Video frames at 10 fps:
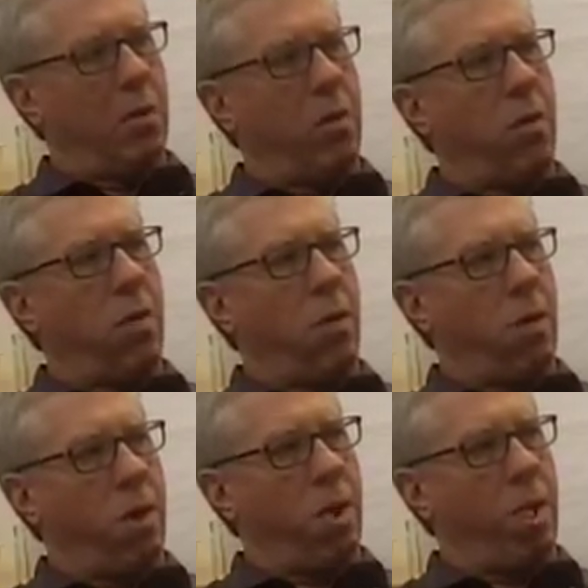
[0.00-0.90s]
genre or
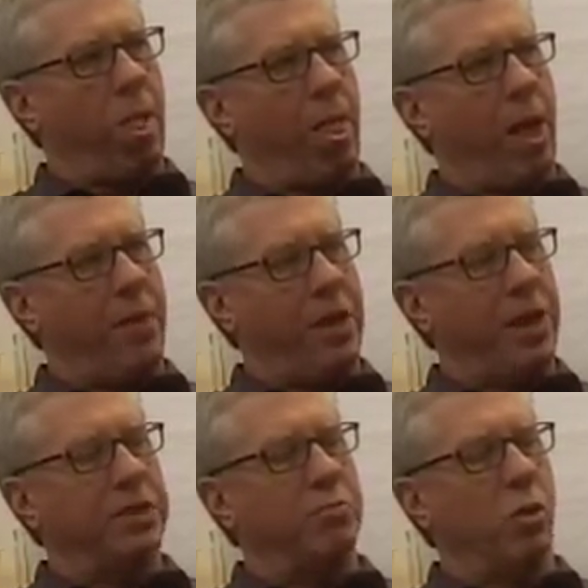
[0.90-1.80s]
something? What, I
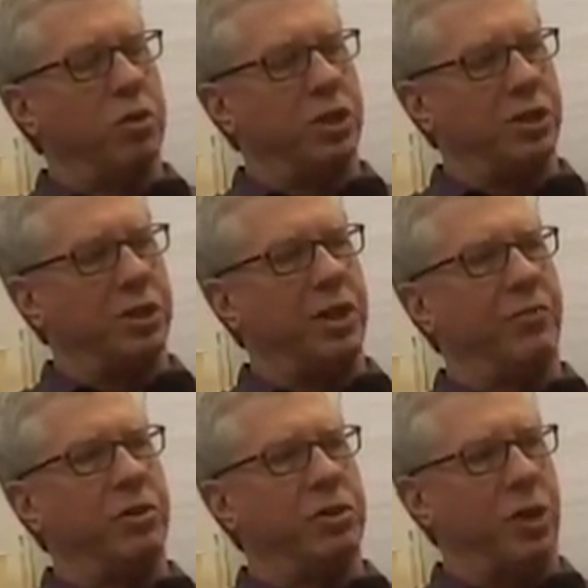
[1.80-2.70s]
think it's more just a
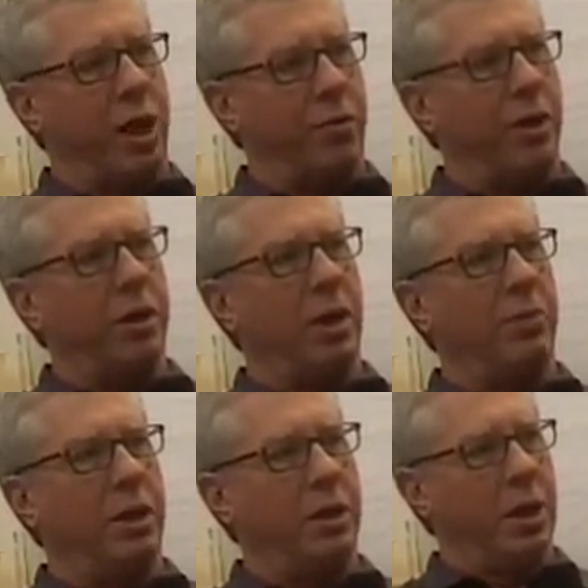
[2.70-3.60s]
different genre. Yeah, I
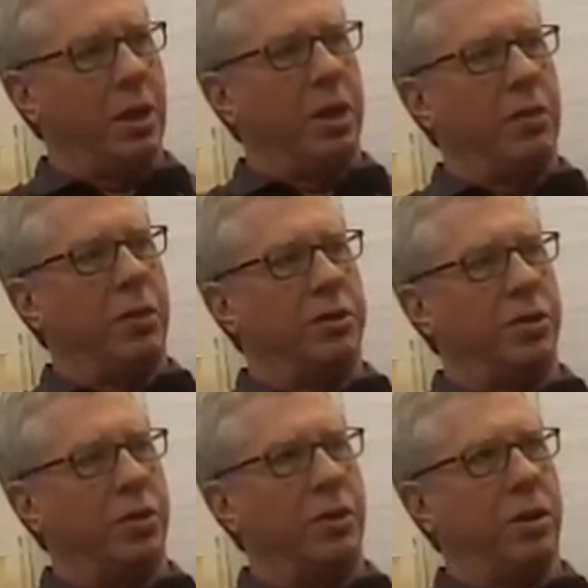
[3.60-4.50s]
mean, yeah. there's
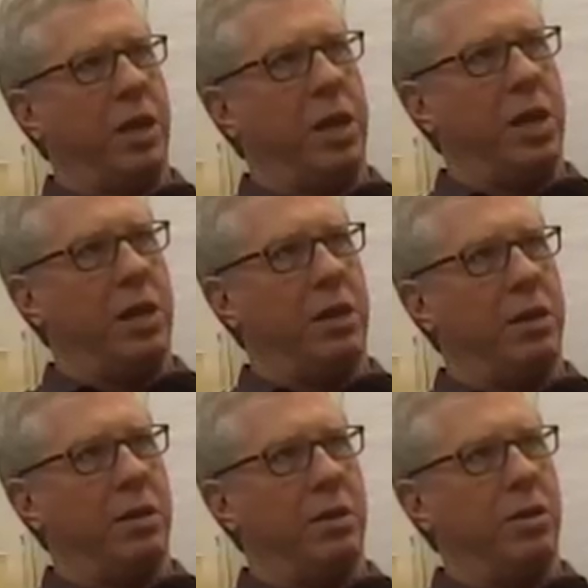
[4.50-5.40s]
certainly
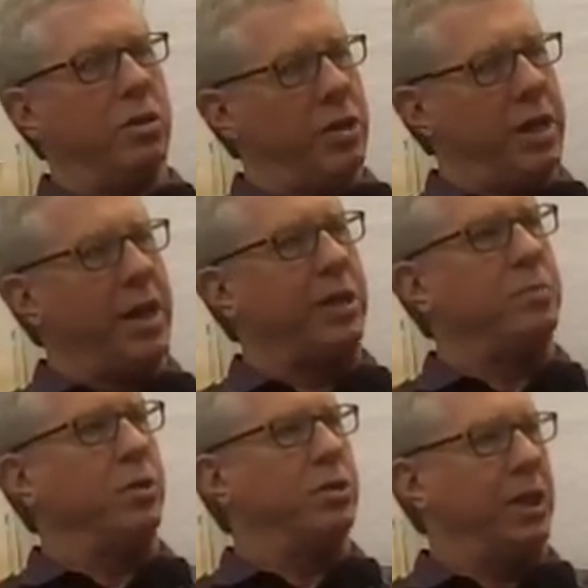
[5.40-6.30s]
unique
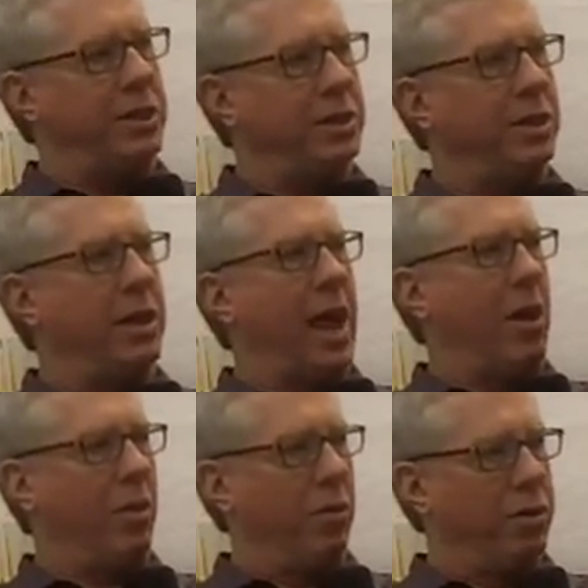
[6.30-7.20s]
expertise in the
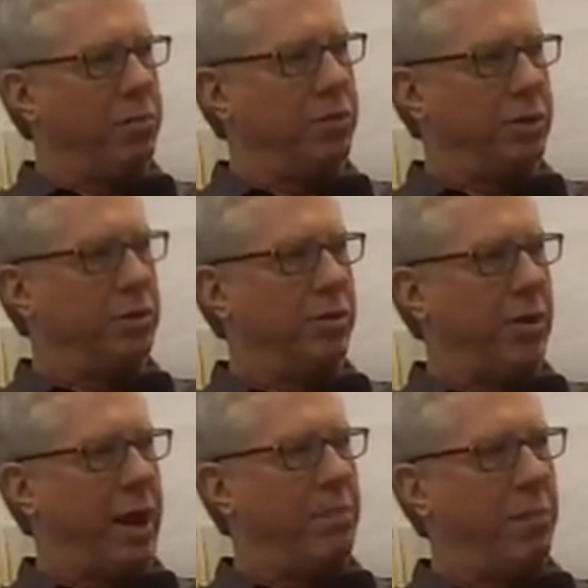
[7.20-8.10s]
algorithms, mm-hmm.
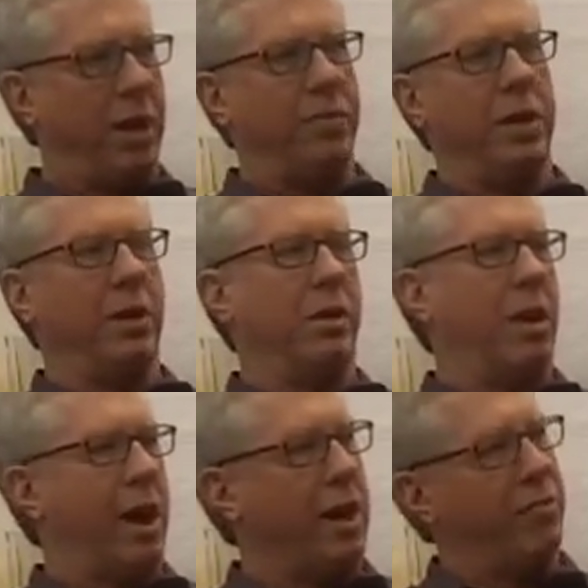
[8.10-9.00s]
right? But I think a
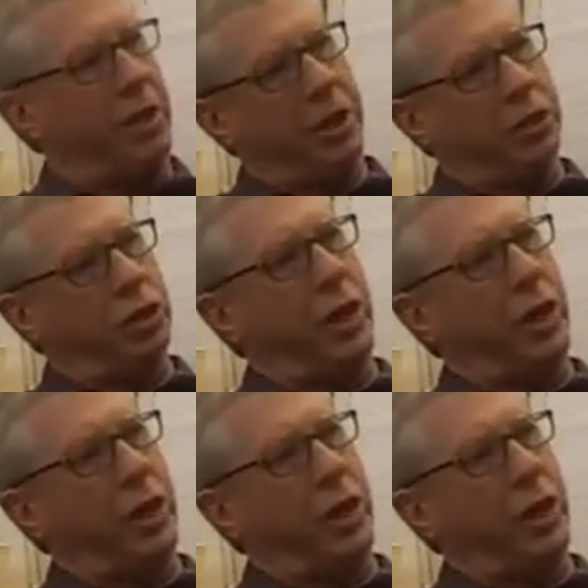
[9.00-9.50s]
lot of it is